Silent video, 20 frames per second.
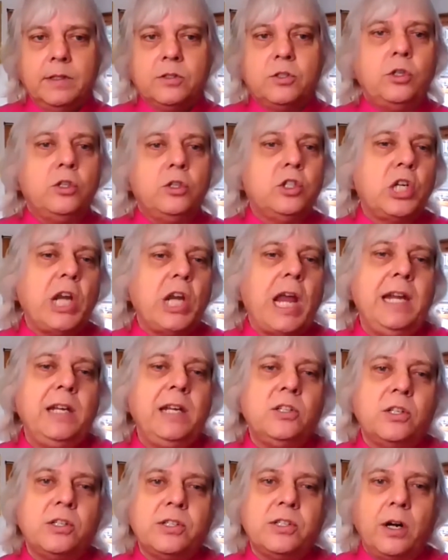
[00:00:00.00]
to
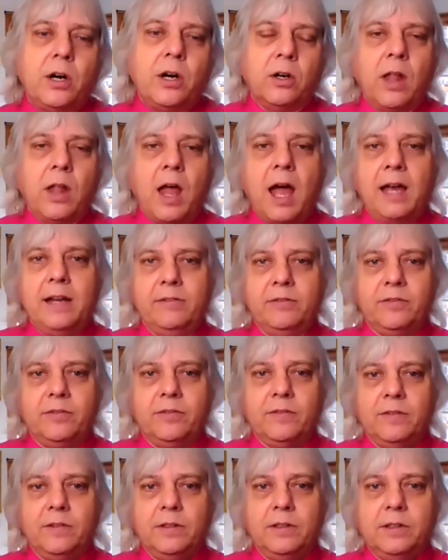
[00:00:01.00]
changes in our life,
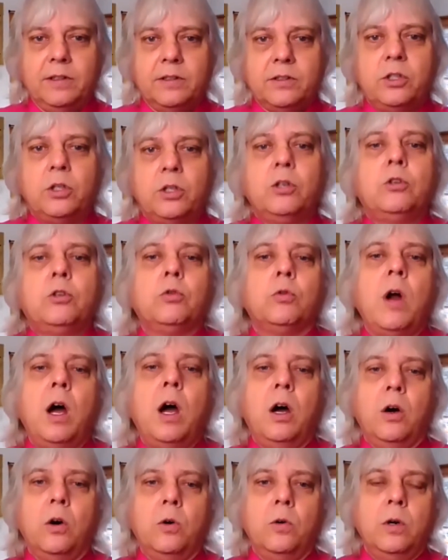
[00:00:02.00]
to
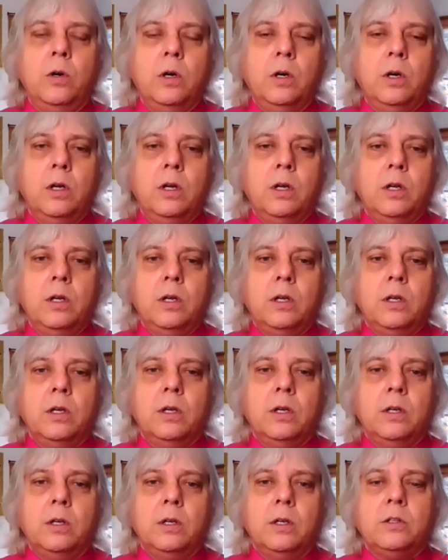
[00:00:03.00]
grow,
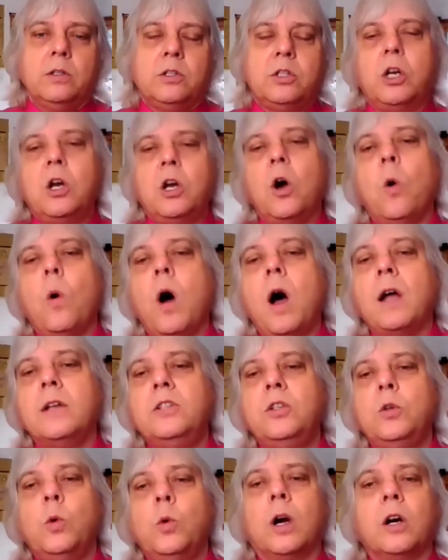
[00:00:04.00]
to go on
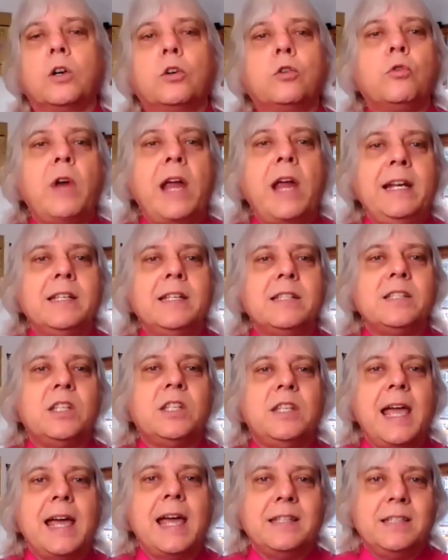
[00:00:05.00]
to our greatest
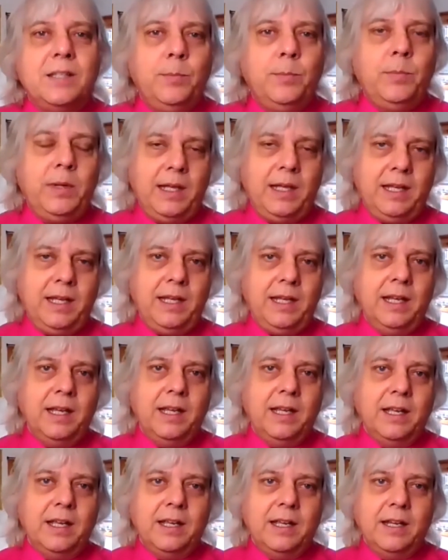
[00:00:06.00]
yet to be
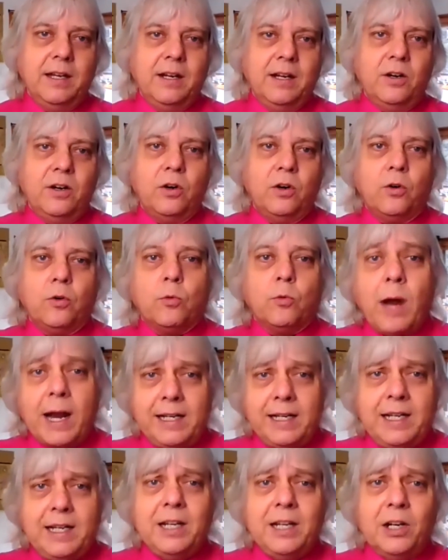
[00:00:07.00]

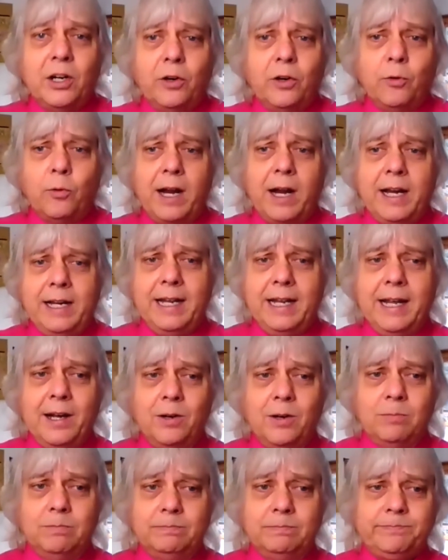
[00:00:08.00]
right here and right
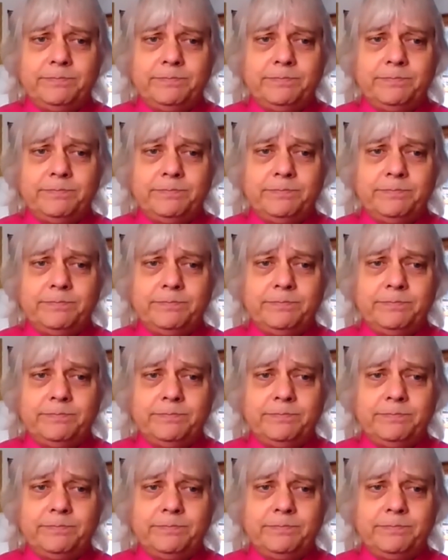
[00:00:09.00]
now.